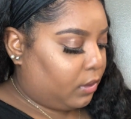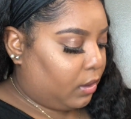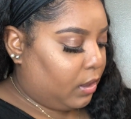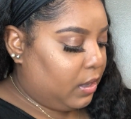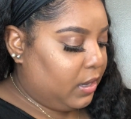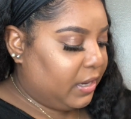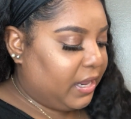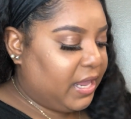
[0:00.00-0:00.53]

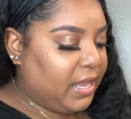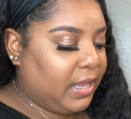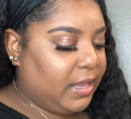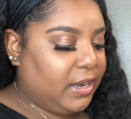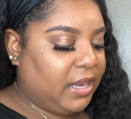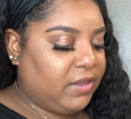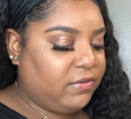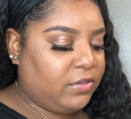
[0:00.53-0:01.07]

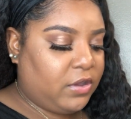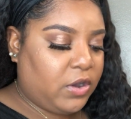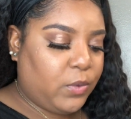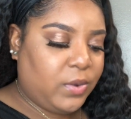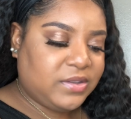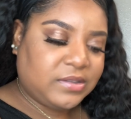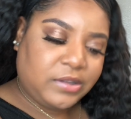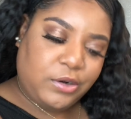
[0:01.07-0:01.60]
again, even though
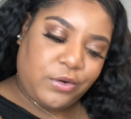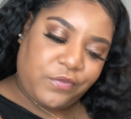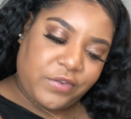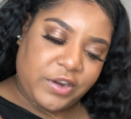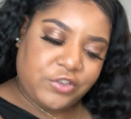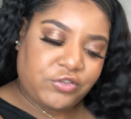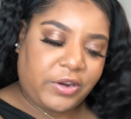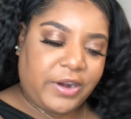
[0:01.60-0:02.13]
it was a little
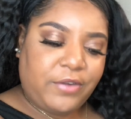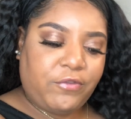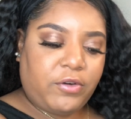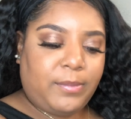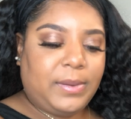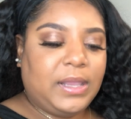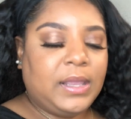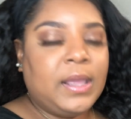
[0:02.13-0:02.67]
frustrating
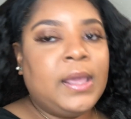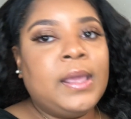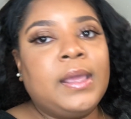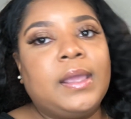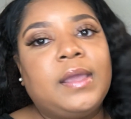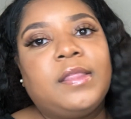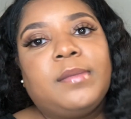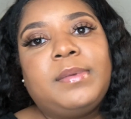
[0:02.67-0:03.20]
for me
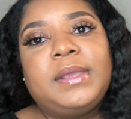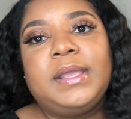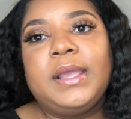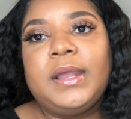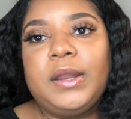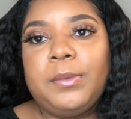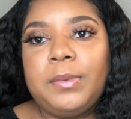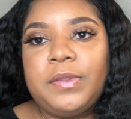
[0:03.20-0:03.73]
in the
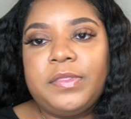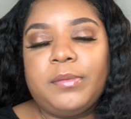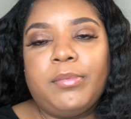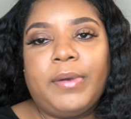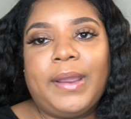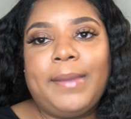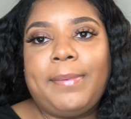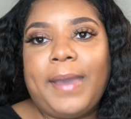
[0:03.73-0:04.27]
beginning with the
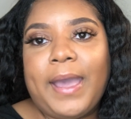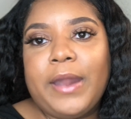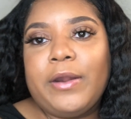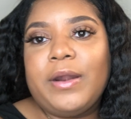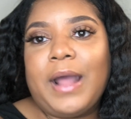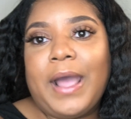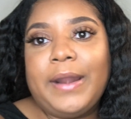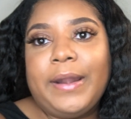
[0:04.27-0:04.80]
braid
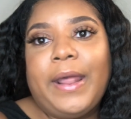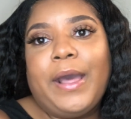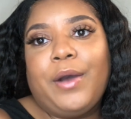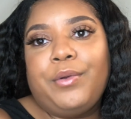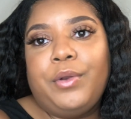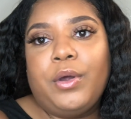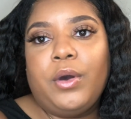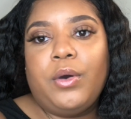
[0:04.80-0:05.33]
pattern. I
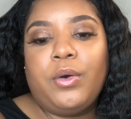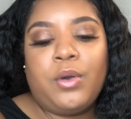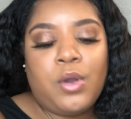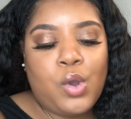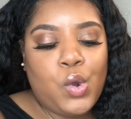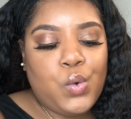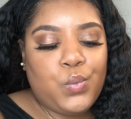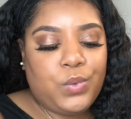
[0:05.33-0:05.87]
now know
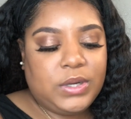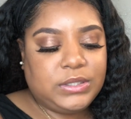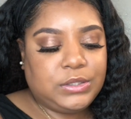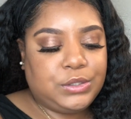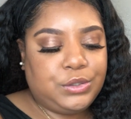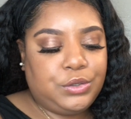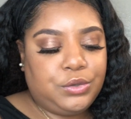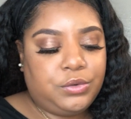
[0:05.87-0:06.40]
what
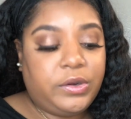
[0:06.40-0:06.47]
to do